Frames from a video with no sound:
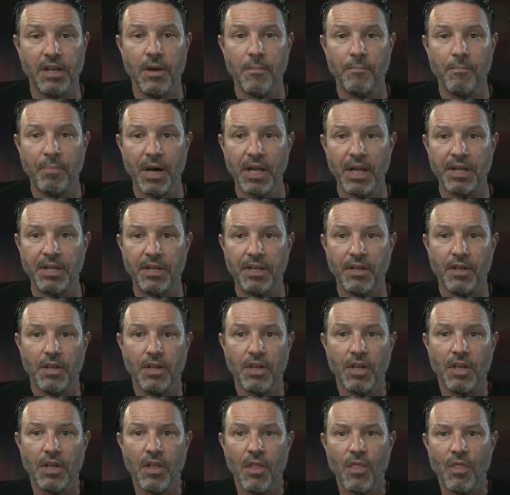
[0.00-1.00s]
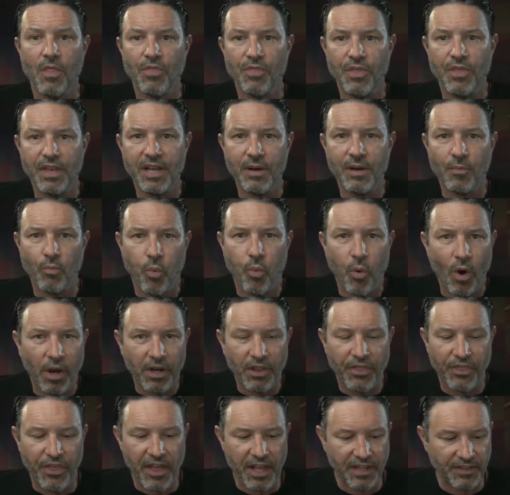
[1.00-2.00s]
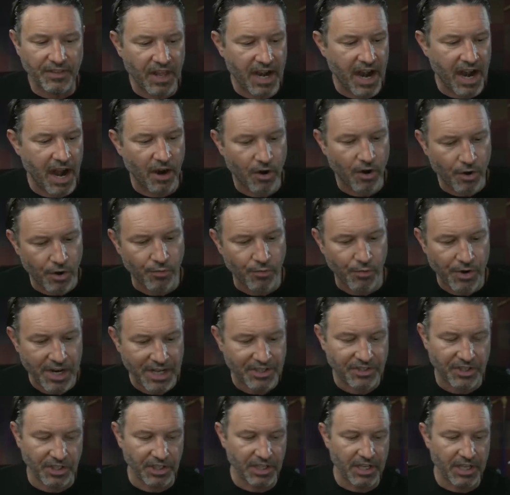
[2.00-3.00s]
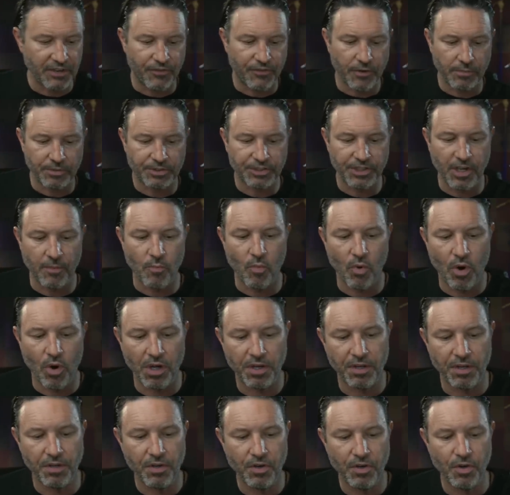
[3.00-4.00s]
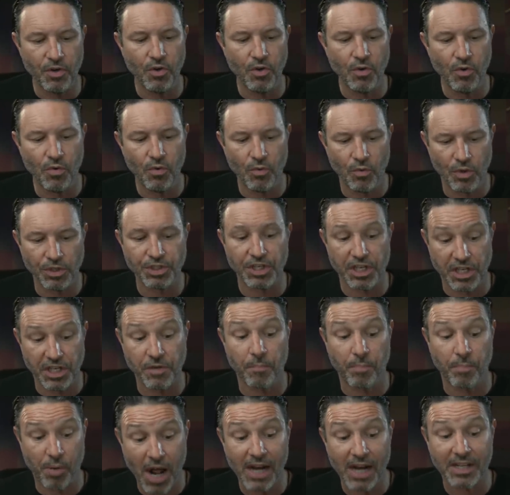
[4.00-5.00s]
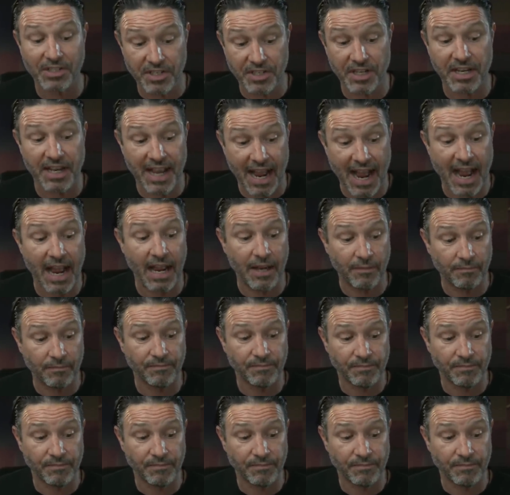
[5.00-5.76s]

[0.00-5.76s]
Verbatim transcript: But one thing that I heard recently from someone who was is a Protestant guy,